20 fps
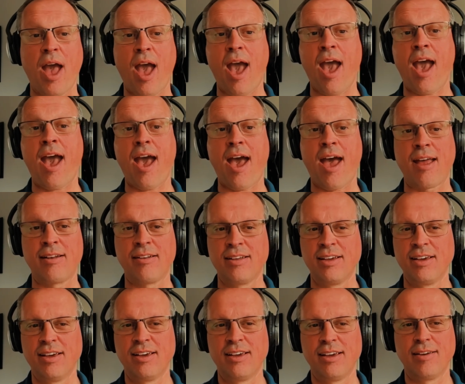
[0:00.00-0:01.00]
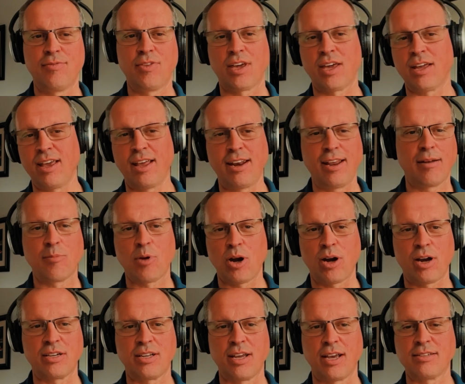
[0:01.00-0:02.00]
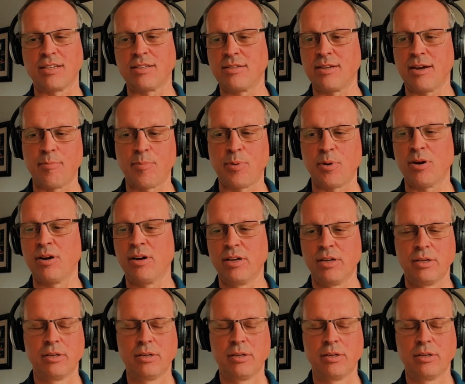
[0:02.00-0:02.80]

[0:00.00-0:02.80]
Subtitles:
and if the Canadian market takes a dumper,